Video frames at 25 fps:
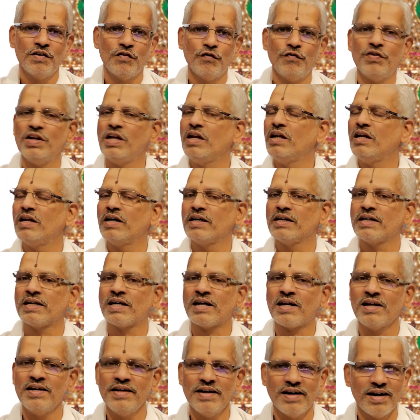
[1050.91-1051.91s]
will
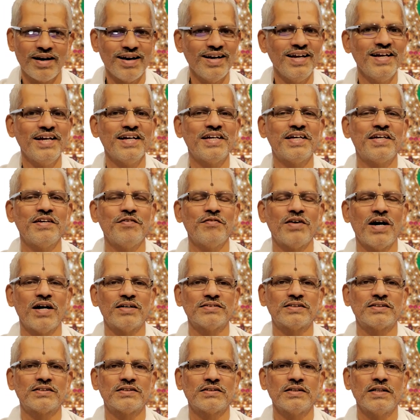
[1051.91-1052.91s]
clearly give
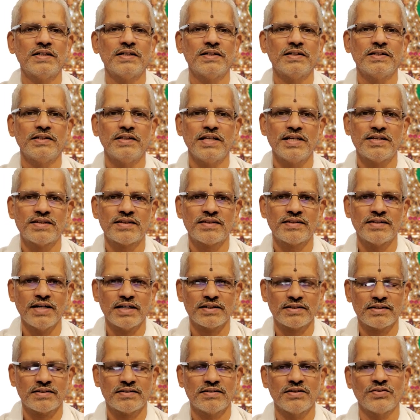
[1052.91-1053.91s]
us the
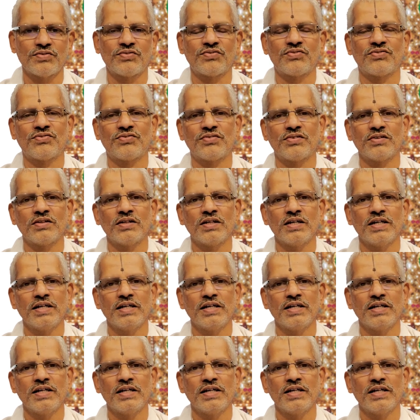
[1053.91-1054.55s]
success